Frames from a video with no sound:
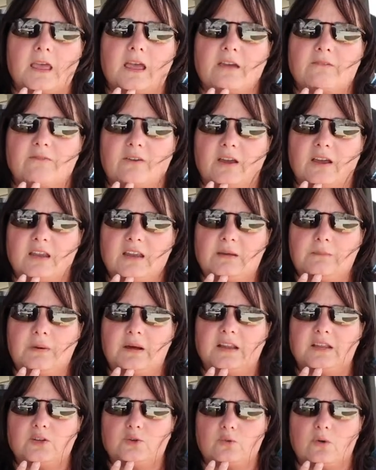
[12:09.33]
and for
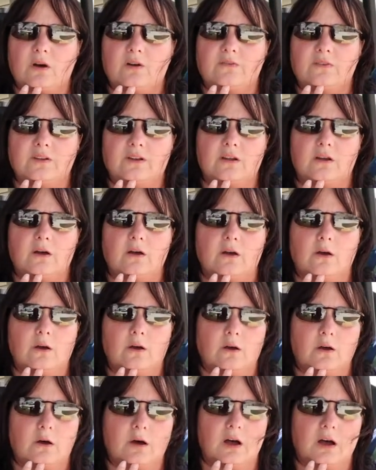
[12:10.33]
anybody 12 and
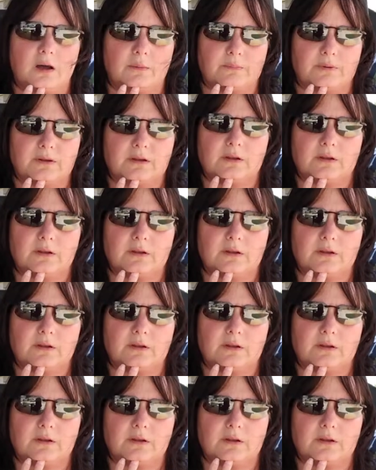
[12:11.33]
up.